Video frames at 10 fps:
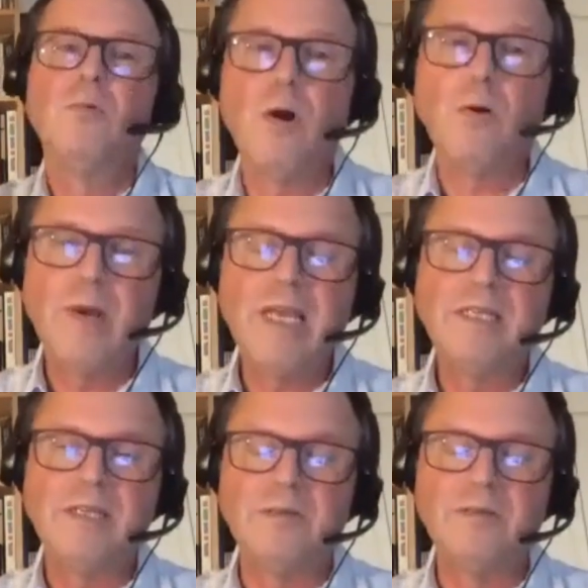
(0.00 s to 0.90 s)
What we
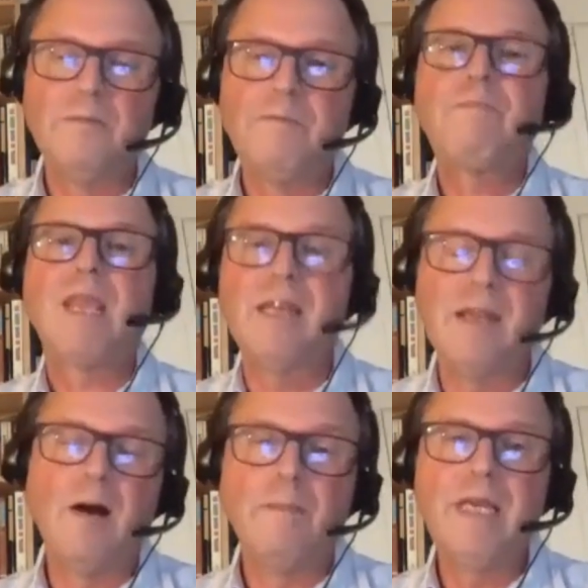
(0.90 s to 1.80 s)
do in
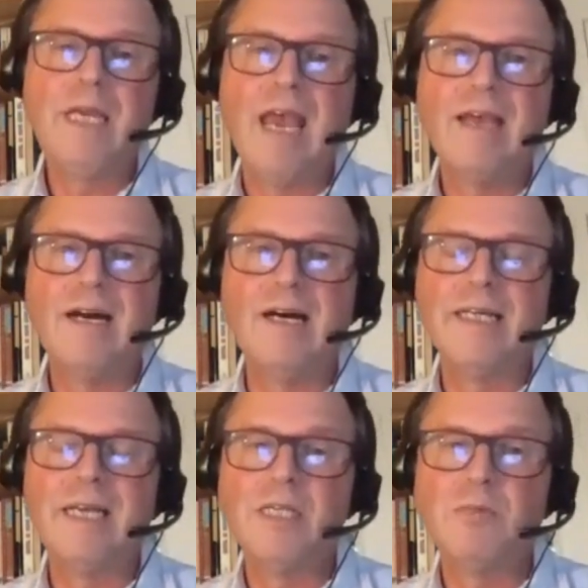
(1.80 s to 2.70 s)

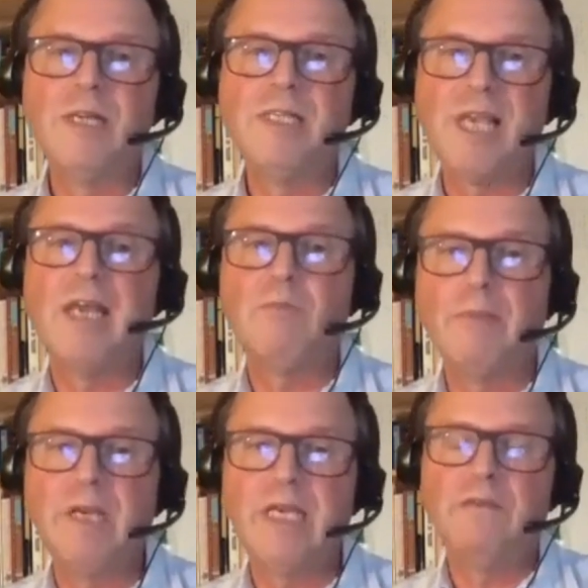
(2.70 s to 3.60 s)
RPKI is we say,
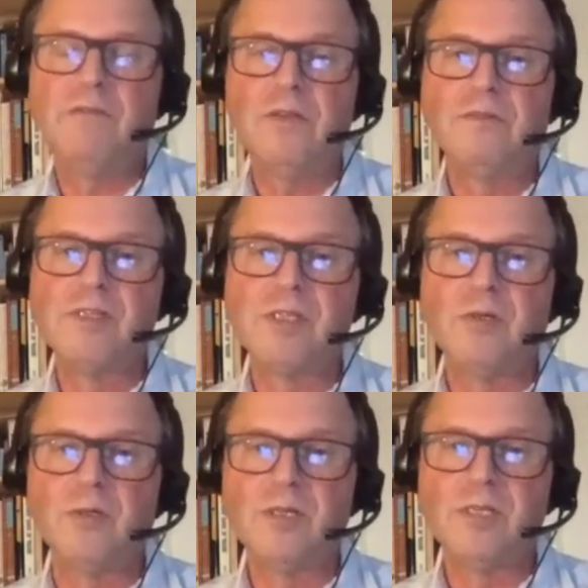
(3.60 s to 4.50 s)
when we give you the
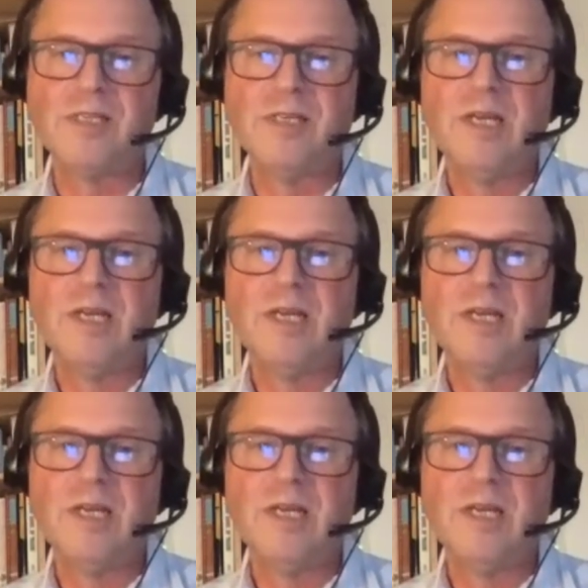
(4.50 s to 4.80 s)
resource,